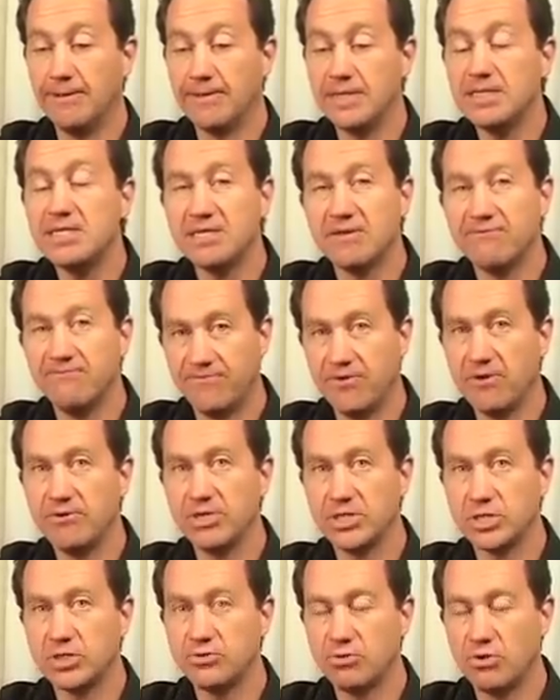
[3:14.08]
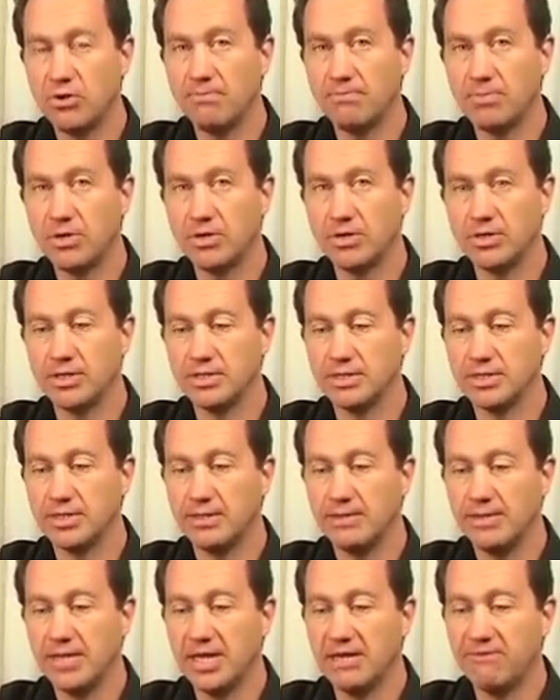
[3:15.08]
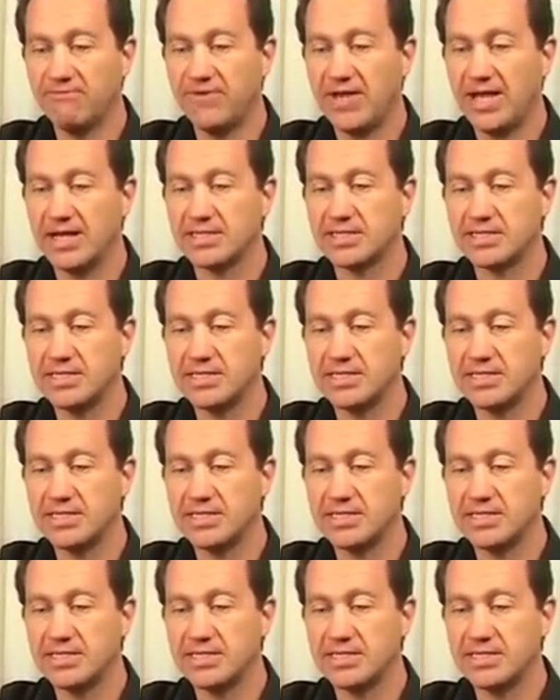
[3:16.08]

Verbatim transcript: This is a very strong bond. In fact,